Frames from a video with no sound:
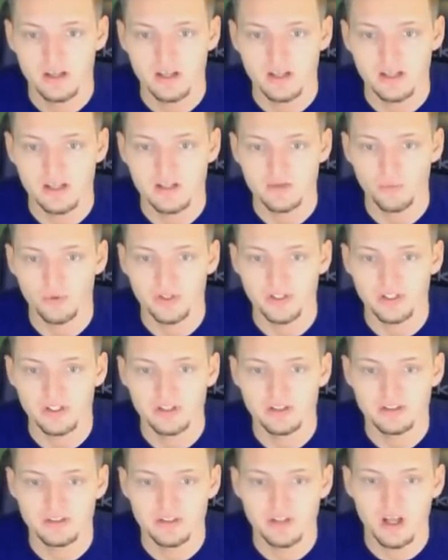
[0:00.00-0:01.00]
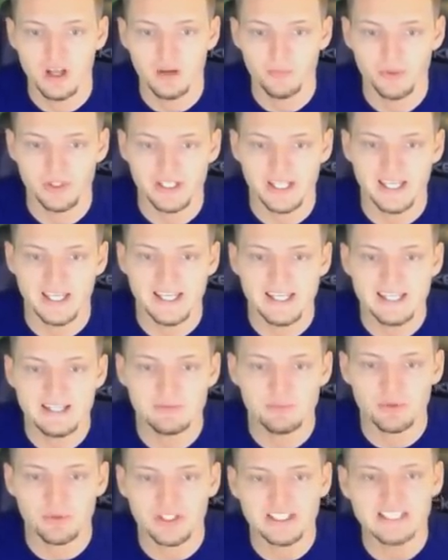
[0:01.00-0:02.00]
And we're gonna not we're gonna get
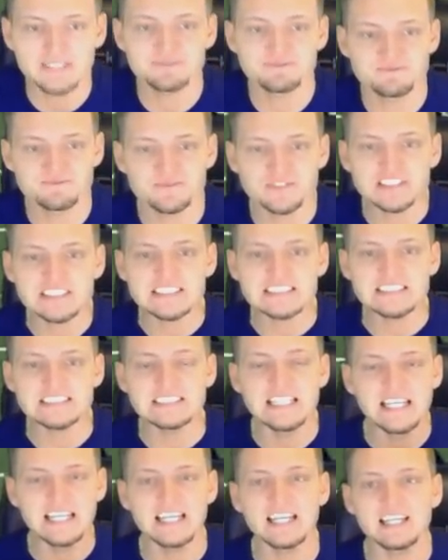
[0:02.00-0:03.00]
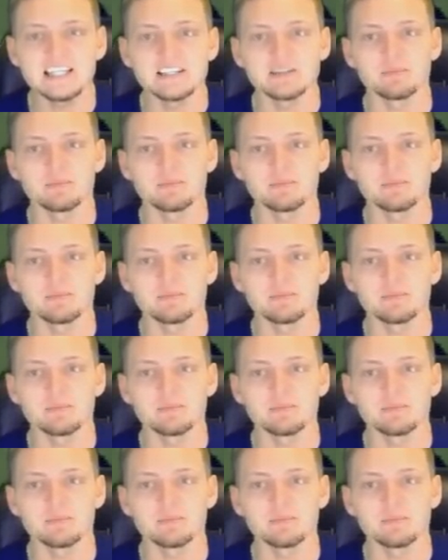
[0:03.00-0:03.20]
hit. We're gonna freaking hit,